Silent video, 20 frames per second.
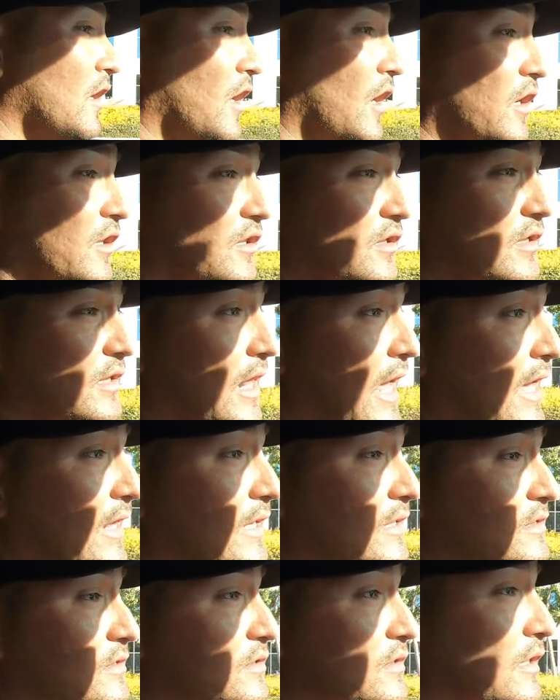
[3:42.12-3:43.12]
other than that,
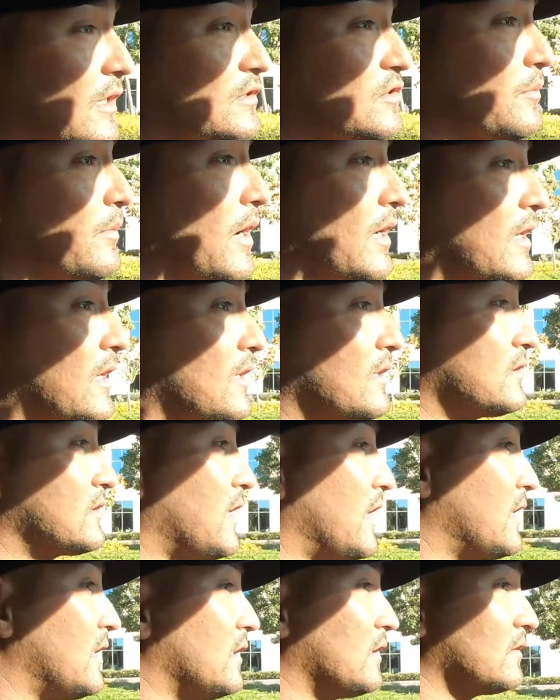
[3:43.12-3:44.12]
that's about it. Let's
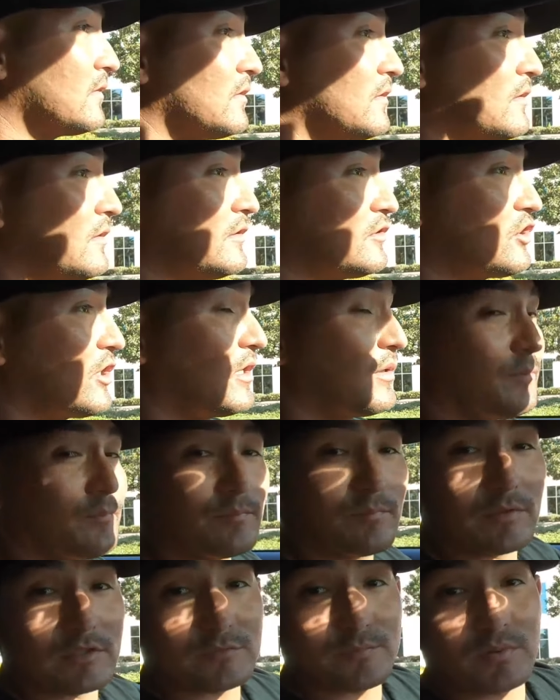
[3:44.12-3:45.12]
try to
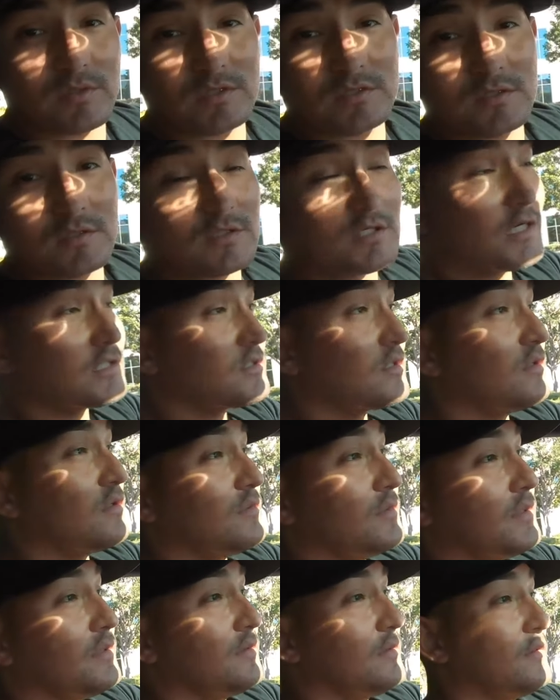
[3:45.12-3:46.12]
put it to the test a
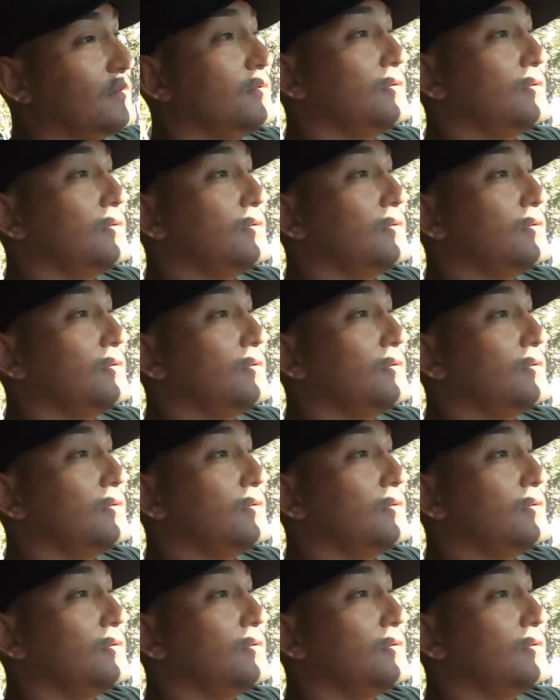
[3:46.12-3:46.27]
little bit.